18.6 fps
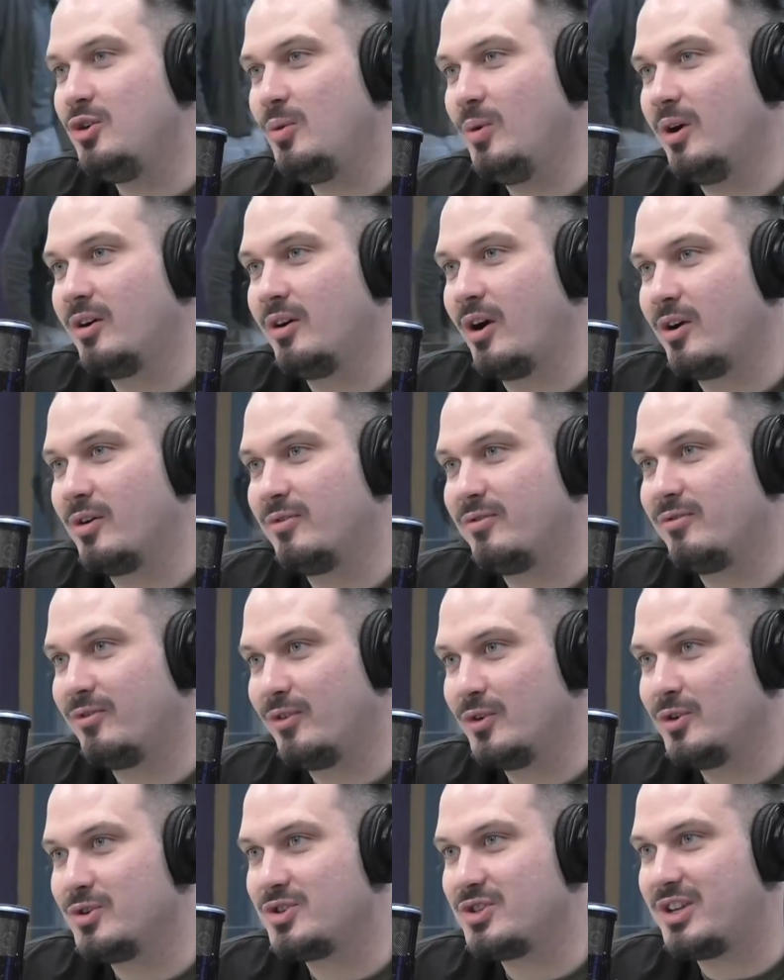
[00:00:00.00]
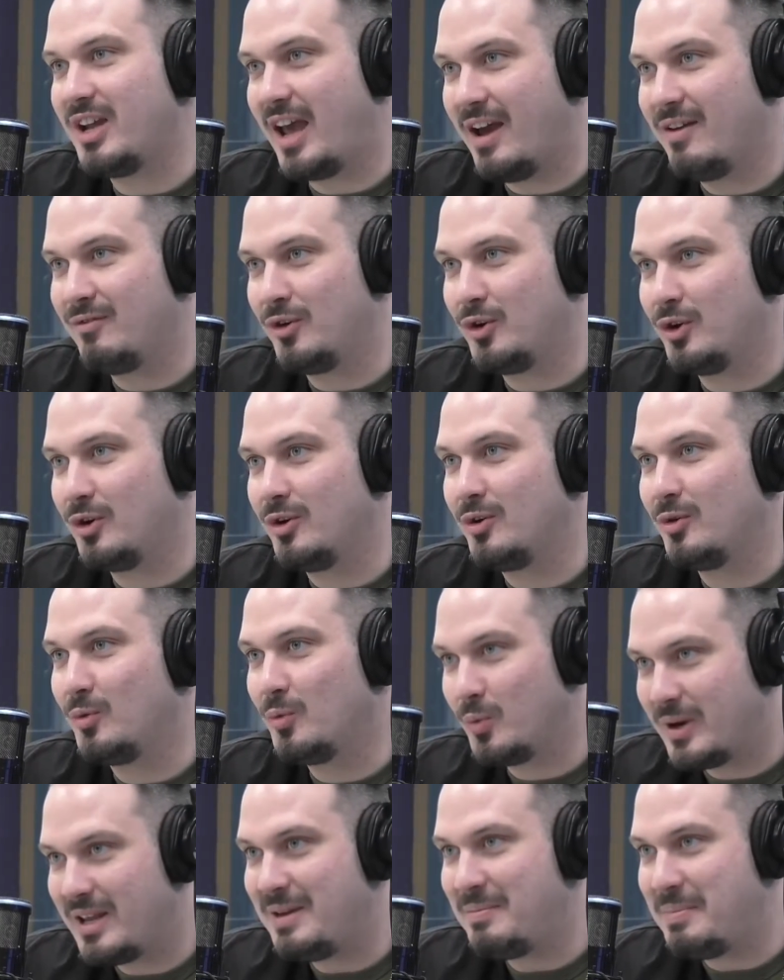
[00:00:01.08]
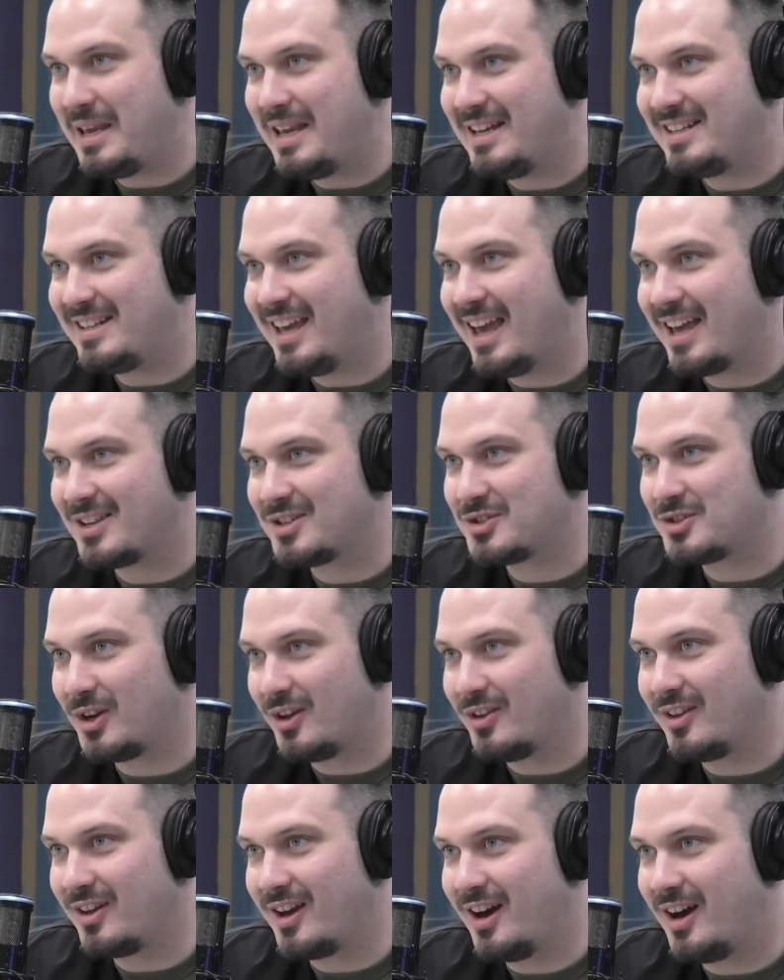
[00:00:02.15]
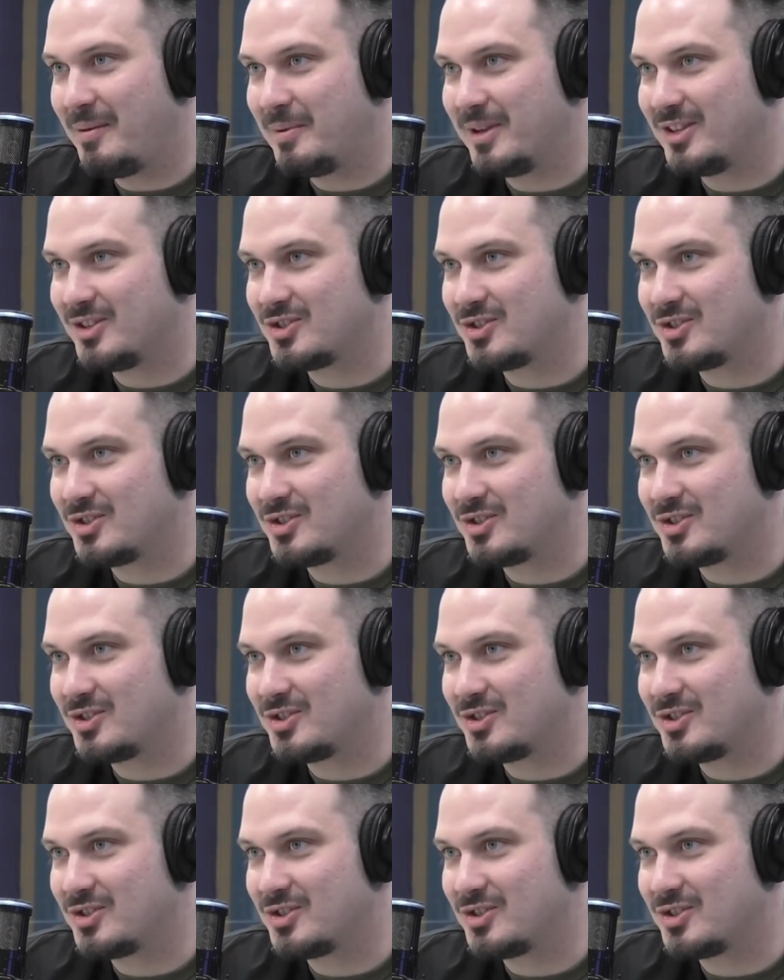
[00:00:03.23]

are our first ever repeat guest on the Commons.